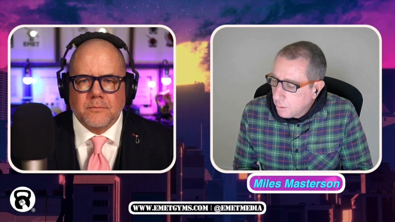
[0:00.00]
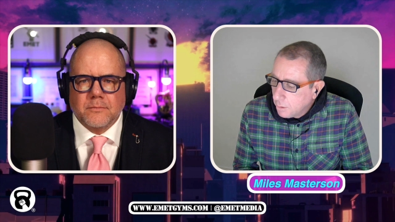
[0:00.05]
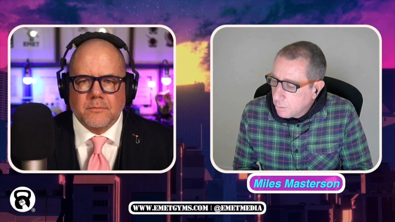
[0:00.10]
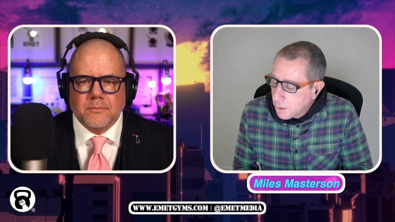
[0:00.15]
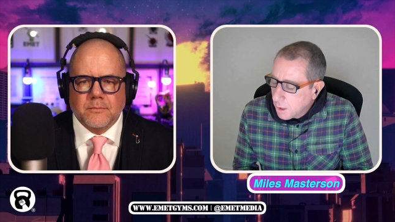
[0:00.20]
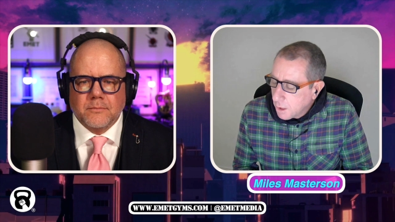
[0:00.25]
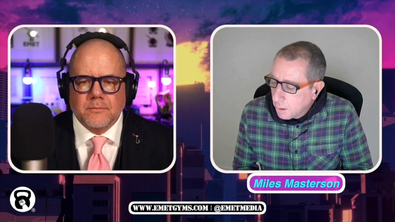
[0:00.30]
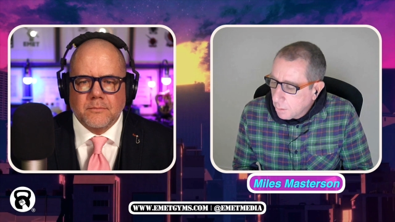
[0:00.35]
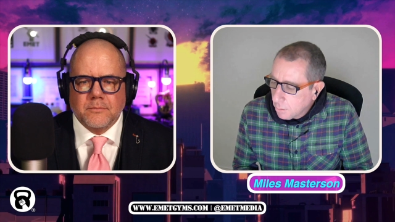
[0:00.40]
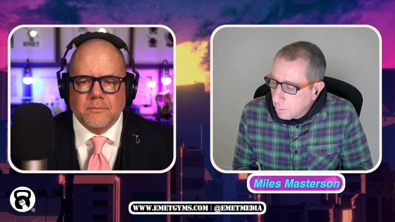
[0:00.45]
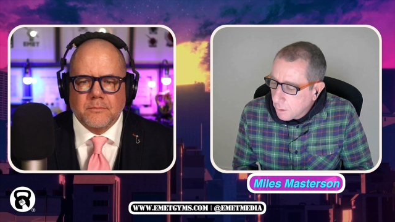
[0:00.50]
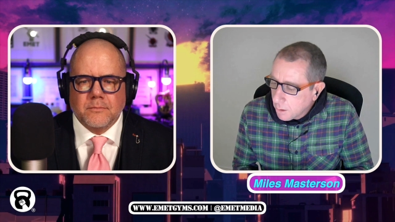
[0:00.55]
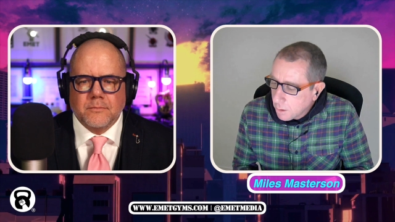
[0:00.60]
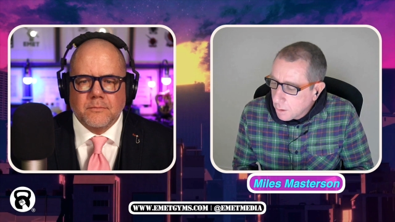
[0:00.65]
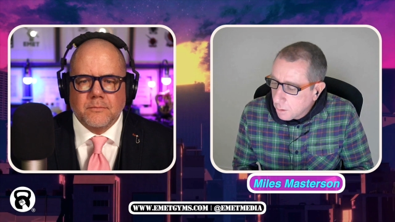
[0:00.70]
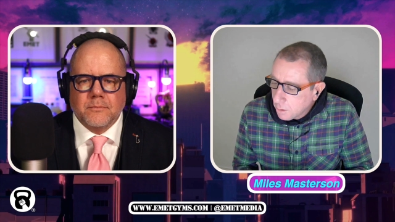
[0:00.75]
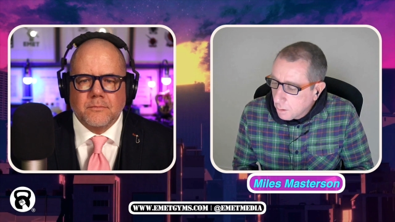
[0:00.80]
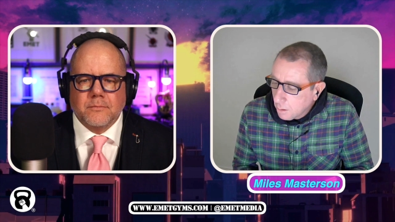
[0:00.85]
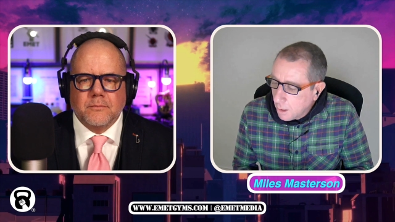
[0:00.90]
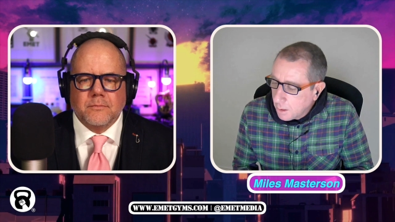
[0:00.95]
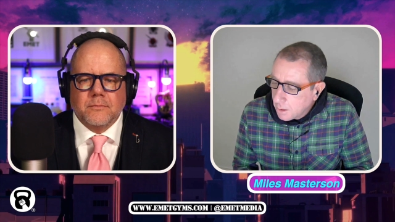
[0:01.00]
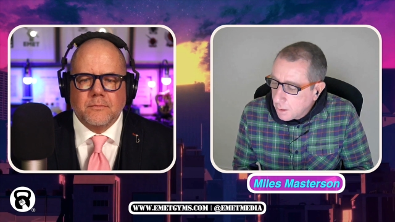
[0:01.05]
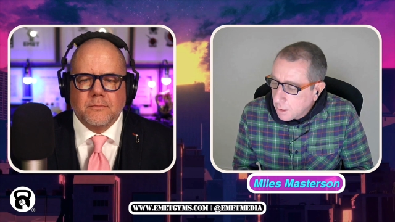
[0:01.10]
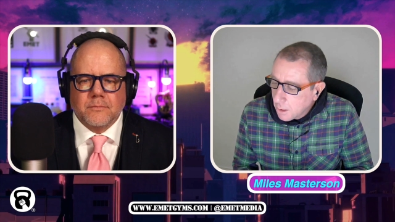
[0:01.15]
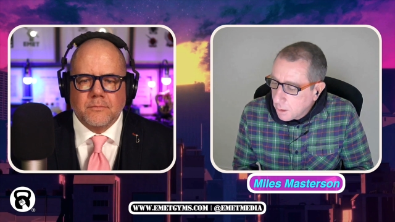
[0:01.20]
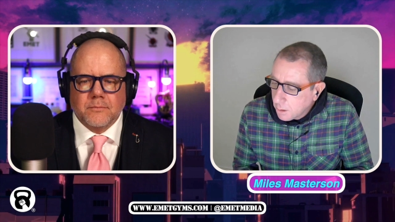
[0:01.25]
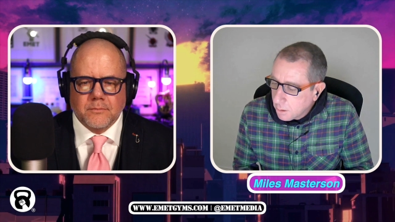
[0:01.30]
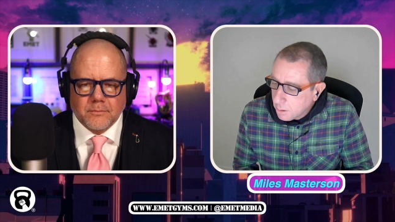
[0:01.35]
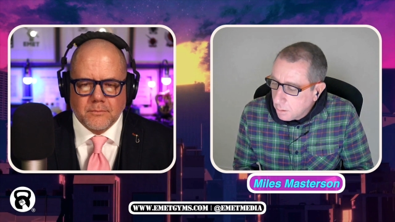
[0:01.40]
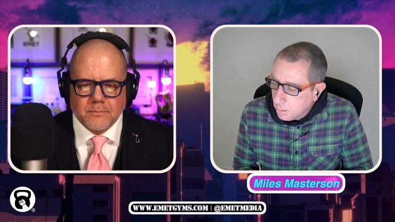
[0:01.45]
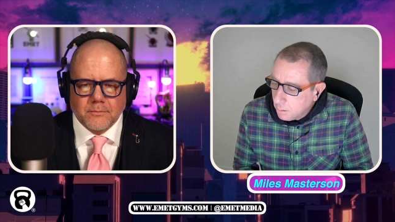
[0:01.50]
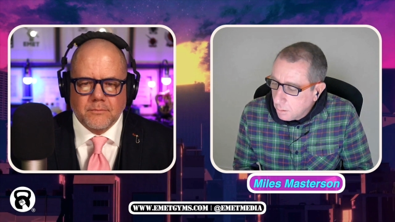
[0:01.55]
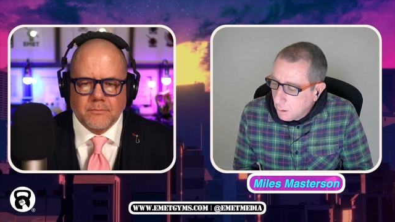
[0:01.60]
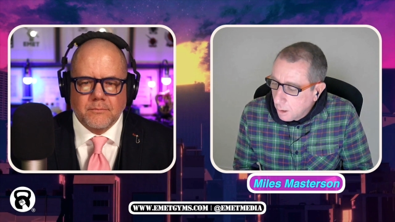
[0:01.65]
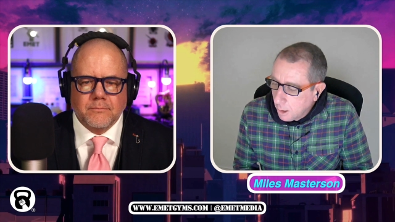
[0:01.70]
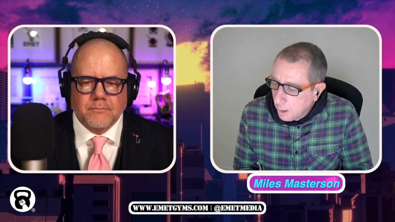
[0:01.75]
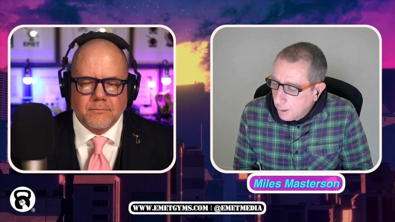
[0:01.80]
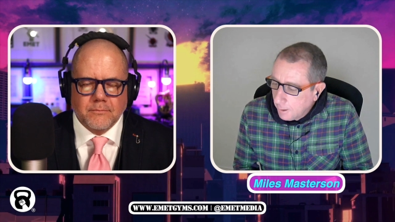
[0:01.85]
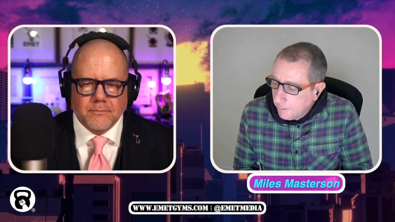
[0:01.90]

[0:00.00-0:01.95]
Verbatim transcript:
Speaker 1: or take your kids or grandkids to. Mm.